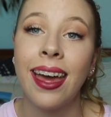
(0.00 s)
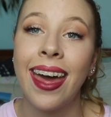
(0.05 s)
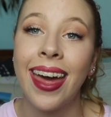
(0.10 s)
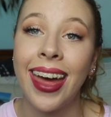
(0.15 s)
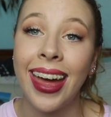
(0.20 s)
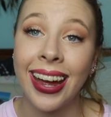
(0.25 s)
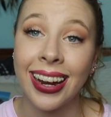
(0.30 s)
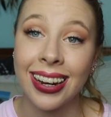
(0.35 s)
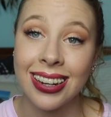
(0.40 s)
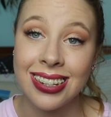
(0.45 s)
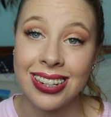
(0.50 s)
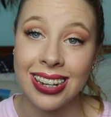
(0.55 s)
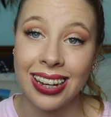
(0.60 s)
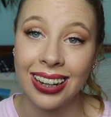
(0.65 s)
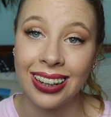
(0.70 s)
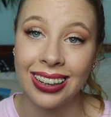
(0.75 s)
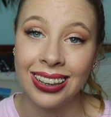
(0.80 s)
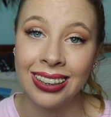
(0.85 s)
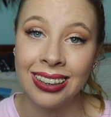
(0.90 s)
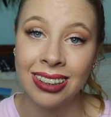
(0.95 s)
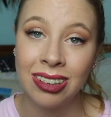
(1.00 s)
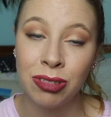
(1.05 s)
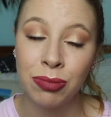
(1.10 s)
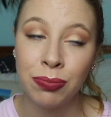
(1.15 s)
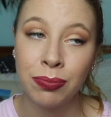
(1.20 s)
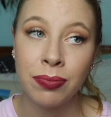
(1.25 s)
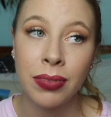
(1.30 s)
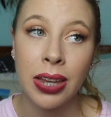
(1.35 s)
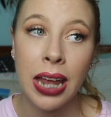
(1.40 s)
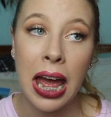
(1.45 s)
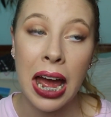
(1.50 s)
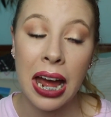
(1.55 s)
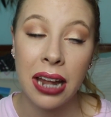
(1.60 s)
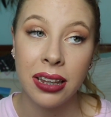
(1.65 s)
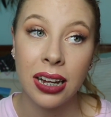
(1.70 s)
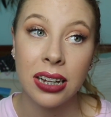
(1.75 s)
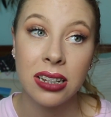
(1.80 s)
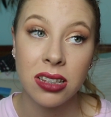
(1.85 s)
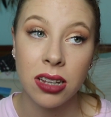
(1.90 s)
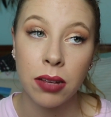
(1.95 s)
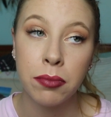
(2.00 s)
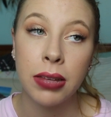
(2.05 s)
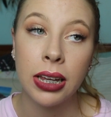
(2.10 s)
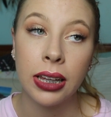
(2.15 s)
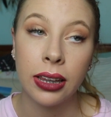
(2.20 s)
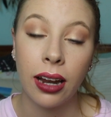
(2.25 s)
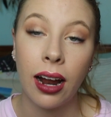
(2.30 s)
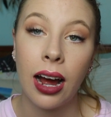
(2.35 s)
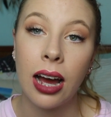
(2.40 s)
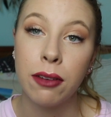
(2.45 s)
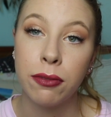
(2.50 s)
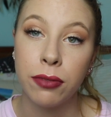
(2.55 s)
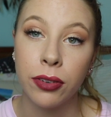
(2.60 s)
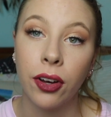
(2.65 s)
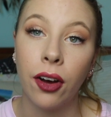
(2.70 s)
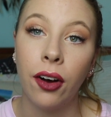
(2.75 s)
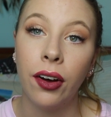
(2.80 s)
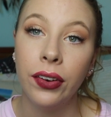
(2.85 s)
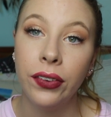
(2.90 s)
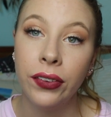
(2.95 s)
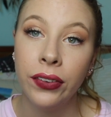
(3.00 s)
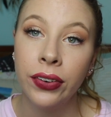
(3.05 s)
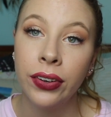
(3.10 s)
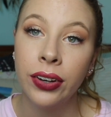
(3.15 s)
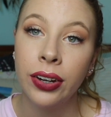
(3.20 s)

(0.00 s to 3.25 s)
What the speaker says: hectic, and that's something that I forgot.